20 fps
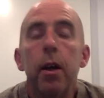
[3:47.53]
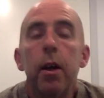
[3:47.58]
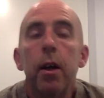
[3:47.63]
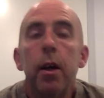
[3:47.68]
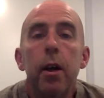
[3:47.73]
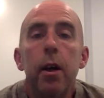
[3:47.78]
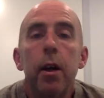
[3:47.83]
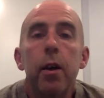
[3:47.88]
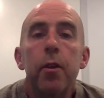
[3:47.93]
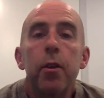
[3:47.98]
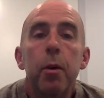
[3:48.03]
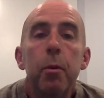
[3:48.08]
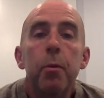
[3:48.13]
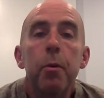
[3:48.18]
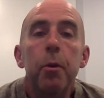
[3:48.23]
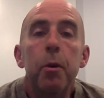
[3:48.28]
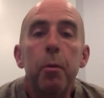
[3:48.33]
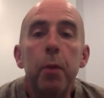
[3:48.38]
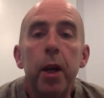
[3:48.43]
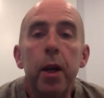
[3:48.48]
Some of
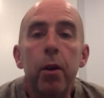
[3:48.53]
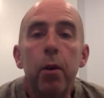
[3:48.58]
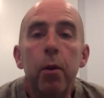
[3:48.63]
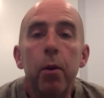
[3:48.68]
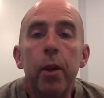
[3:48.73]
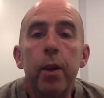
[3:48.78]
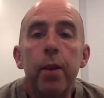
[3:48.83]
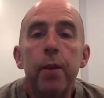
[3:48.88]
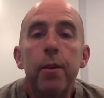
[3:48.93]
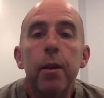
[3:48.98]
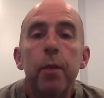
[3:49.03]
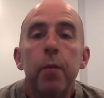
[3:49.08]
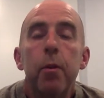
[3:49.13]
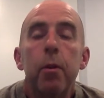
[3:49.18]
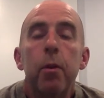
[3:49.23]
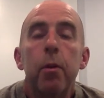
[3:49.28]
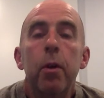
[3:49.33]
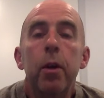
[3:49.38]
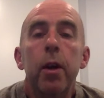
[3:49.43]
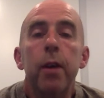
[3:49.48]
you may know that several
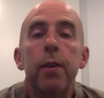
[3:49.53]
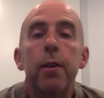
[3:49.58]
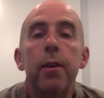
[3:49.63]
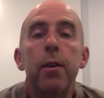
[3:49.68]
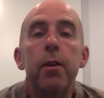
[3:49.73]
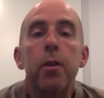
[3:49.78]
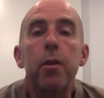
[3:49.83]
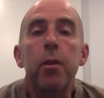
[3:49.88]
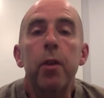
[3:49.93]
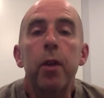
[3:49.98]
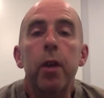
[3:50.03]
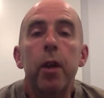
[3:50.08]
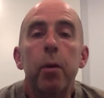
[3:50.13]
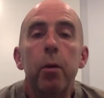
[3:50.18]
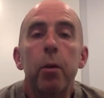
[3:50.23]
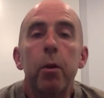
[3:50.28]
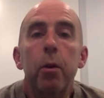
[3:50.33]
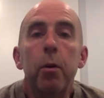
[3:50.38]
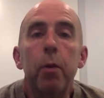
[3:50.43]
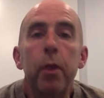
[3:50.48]
organizations that I
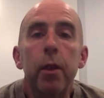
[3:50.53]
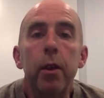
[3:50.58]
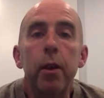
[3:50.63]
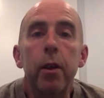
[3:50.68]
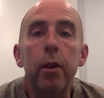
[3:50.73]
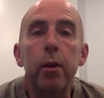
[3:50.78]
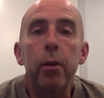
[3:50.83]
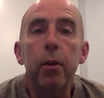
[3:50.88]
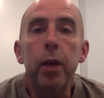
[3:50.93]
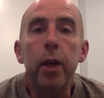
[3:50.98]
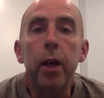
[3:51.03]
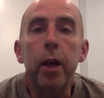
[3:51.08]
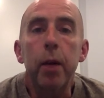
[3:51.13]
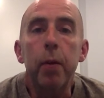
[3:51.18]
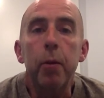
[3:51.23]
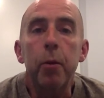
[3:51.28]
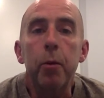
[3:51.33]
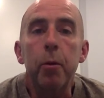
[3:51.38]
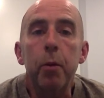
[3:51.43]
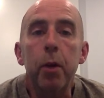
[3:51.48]
work with, including
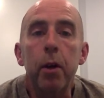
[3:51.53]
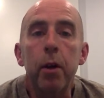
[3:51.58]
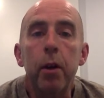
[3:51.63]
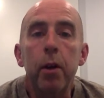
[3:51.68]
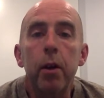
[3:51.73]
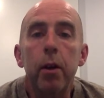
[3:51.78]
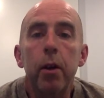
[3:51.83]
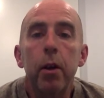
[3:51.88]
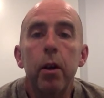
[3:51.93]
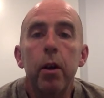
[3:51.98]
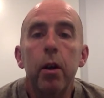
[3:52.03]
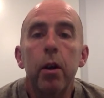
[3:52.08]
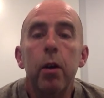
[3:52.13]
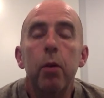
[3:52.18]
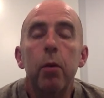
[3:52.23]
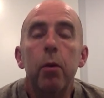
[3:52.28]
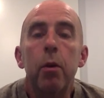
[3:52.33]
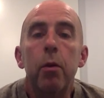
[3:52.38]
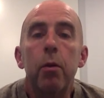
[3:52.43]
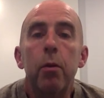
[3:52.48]
HamSmart,
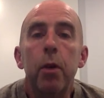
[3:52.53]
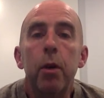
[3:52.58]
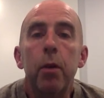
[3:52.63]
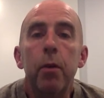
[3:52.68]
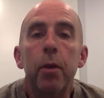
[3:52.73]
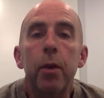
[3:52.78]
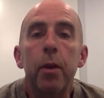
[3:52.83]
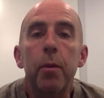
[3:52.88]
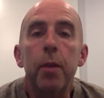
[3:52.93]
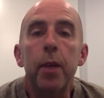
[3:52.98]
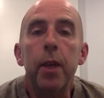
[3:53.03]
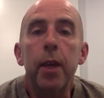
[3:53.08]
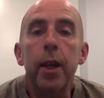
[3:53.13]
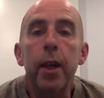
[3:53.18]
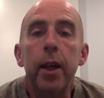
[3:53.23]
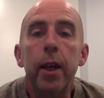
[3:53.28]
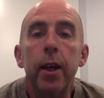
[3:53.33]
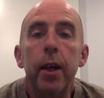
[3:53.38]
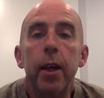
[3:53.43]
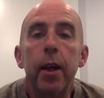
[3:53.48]
were involved in
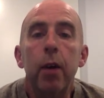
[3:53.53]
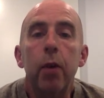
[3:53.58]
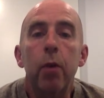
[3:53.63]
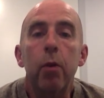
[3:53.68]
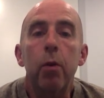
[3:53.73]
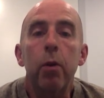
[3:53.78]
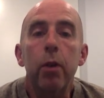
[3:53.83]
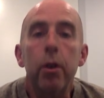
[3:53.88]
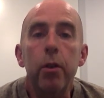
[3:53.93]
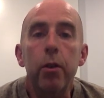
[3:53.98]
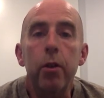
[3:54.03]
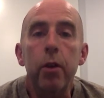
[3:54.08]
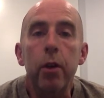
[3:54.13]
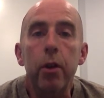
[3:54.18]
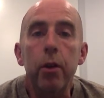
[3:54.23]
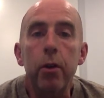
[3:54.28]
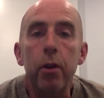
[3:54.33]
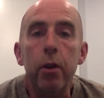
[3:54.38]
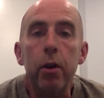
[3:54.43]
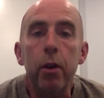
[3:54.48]
obtaining a court
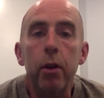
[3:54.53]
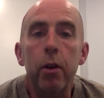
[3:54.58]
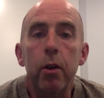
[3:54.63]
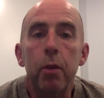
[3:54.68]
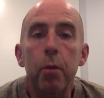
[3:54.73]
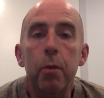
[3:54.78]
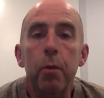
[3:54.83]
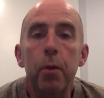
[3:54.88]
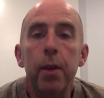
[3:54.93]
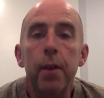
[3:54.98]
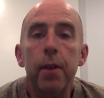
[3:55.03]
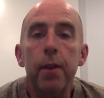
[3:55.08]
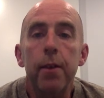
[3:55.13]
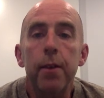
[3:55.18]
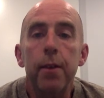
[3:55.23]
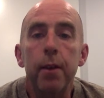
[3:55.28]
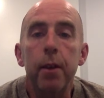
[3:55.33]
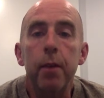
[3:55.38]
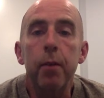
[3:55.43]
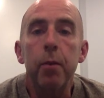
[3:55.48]
injunction to prevent the
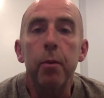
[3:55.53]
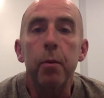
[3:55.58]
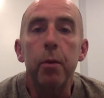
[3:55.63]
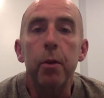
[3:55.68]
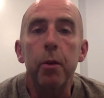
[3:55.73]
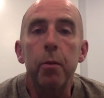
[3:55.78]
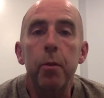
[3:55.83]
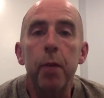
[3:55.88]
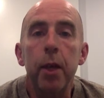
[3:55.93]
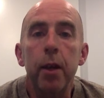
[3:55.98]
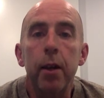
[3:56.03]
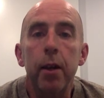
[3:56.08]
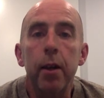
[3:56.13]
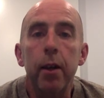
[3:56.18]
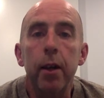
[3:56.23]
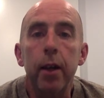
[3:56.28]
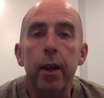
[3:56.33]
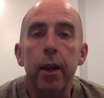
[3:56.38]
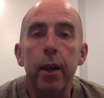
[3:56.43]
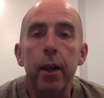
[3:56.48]
city from dismantling
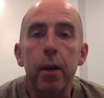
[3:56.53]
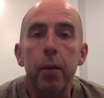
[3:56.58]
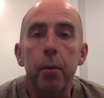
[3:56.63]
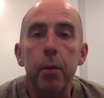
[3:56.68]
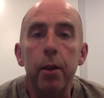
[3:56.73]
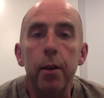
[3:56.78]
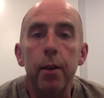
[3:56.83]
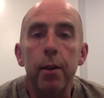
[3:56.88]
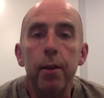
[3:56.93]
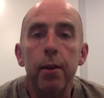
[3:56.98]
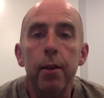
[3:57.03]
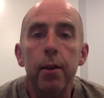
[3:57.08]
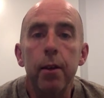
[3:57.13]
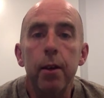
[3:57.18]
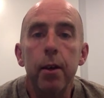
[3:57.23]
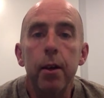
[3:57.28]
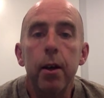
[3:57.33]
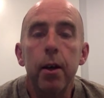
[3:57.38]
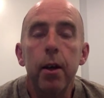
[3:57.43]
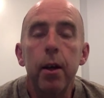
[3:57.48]
encampments,
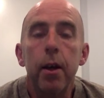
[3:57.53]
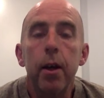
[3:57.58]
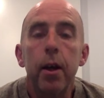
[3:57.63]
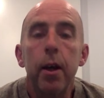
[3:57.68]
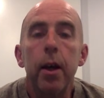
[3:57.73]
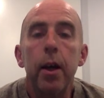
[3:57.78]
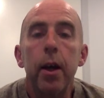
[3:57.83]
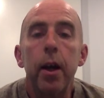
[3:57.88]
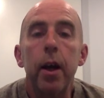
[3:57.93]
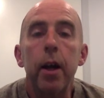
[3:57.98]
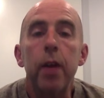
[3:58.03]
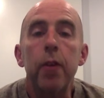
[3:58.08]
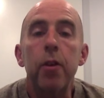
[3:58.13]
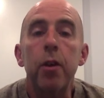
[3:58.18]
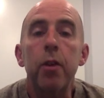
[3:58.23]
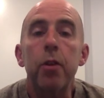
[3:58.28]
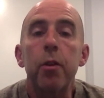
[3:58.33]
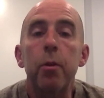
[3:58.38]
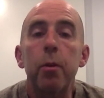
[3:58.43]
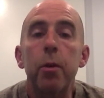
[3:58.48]
an
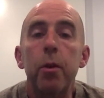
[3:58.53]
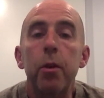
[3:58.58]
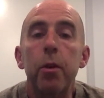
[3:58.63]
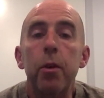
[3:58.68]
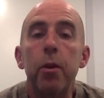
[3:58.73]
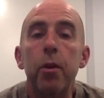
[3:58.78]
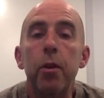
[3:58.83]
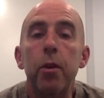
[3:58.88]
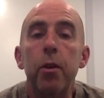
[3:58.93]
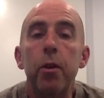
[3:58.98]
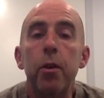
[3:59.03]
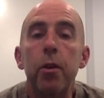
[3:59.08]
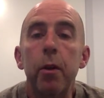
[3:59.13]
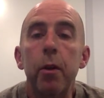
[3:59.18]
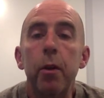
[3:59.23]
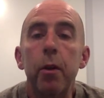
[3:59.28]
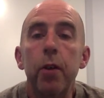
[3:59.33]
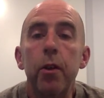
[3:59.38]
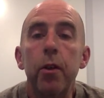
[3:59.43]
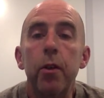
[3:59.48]
injunction which is now in the
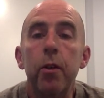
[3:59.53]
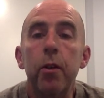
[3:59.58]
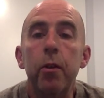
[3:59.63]
process of being